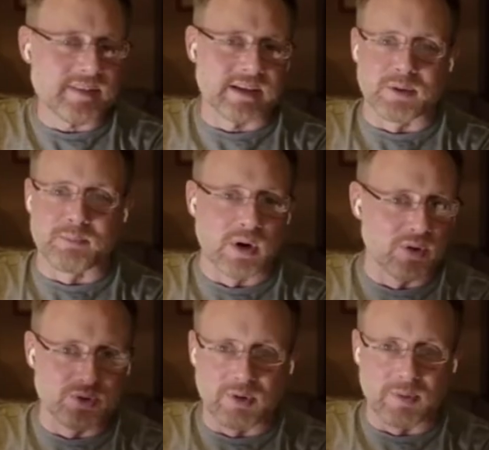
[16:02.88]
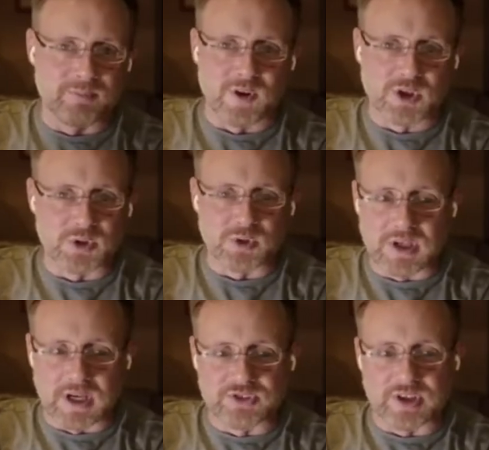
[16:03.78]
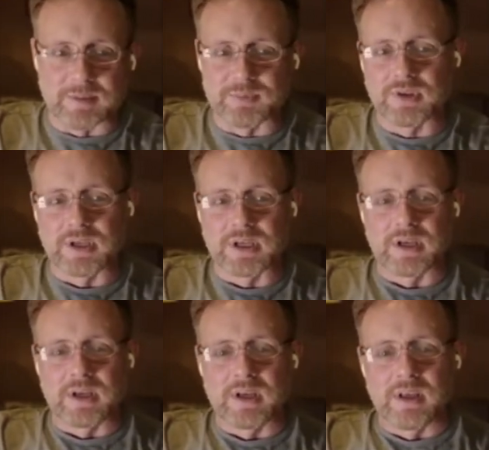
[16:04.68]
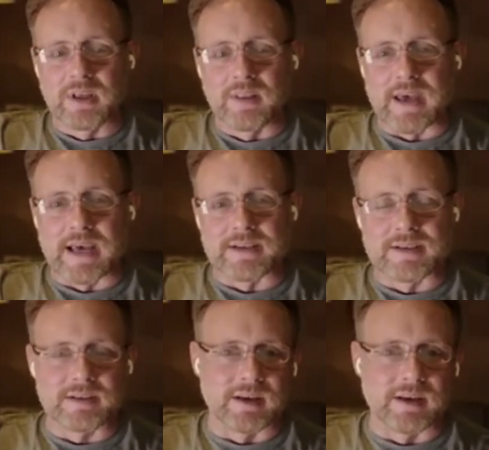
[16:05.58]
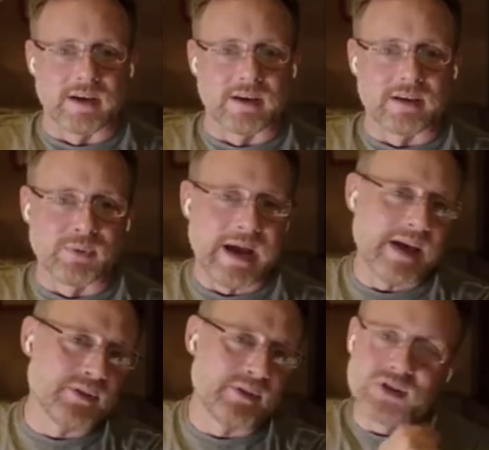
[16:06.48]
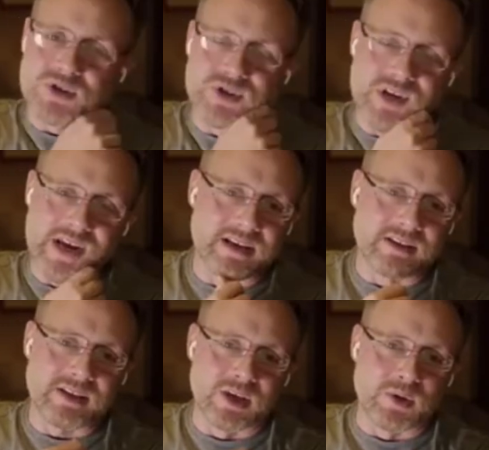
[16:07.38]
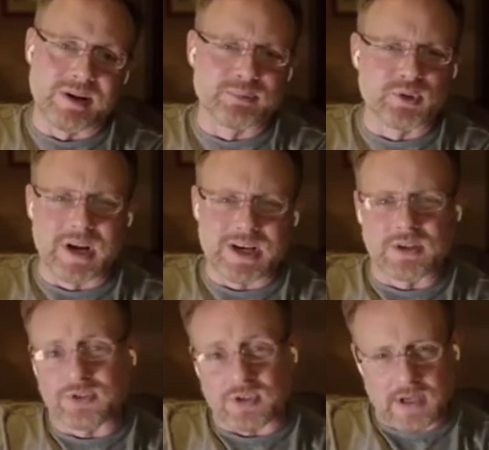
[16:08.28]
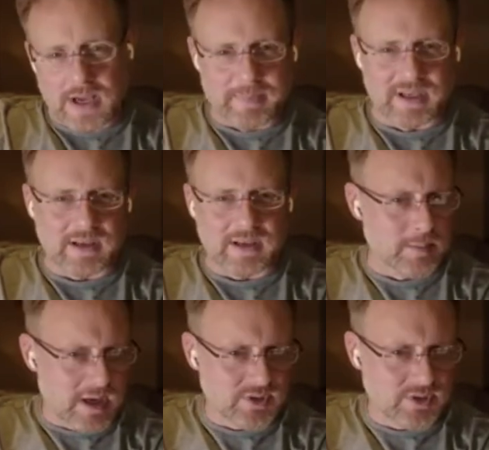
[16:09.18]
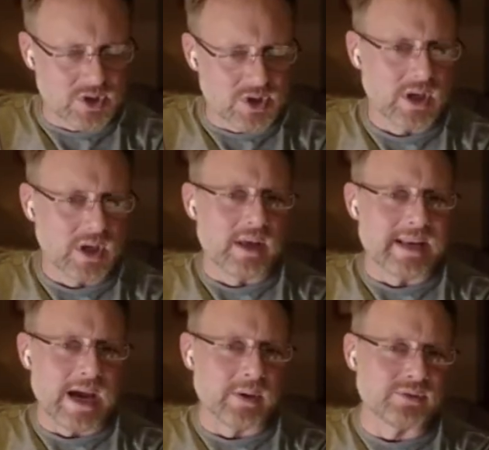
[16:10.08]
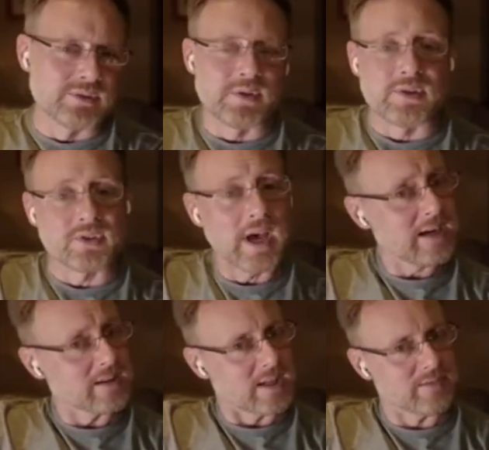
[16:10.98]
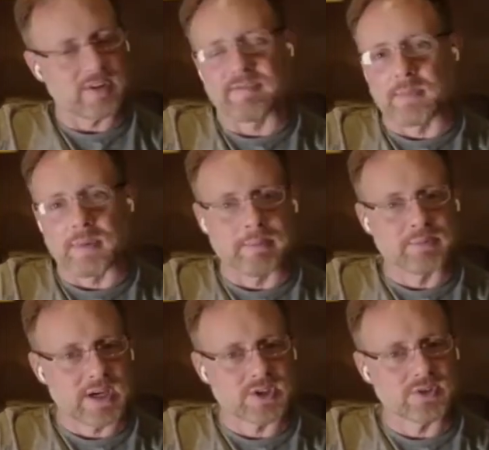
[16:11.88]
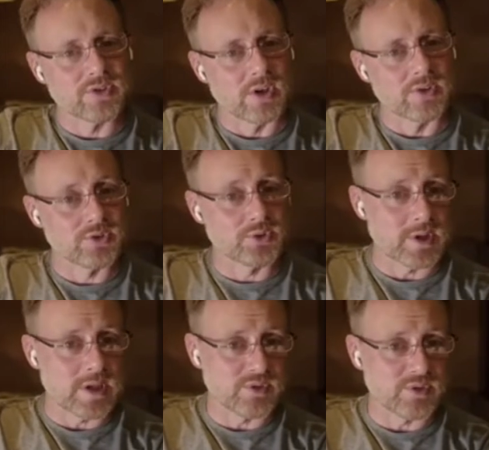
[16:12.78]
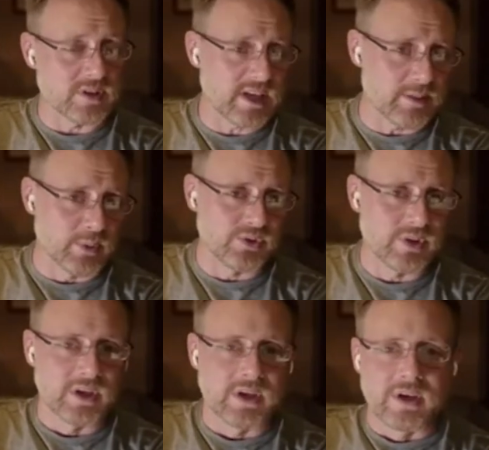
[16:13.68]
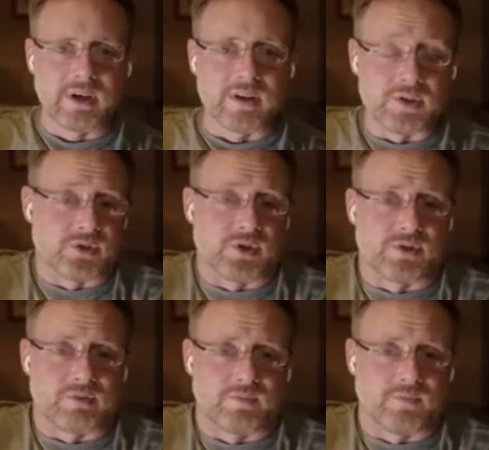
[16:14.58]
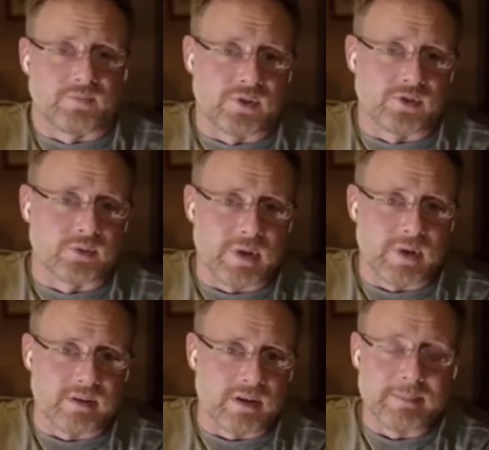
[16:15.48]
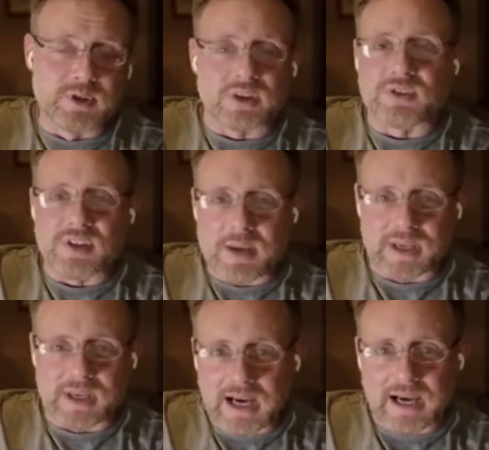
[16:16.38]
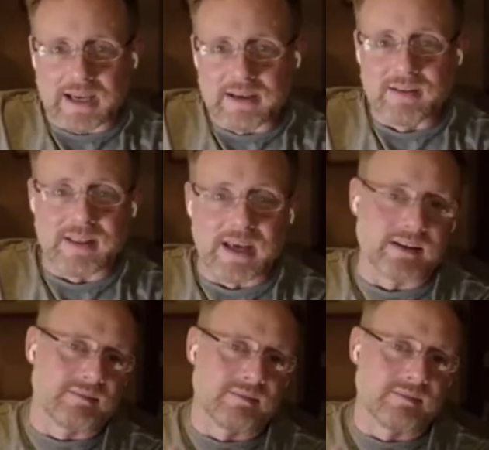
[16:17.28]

that kind of borrows from functional concepts that rather than just saying, your abstraction is a topic and a message, now it gives it these higher level of abstractions called streams and tables. These are objects in the API that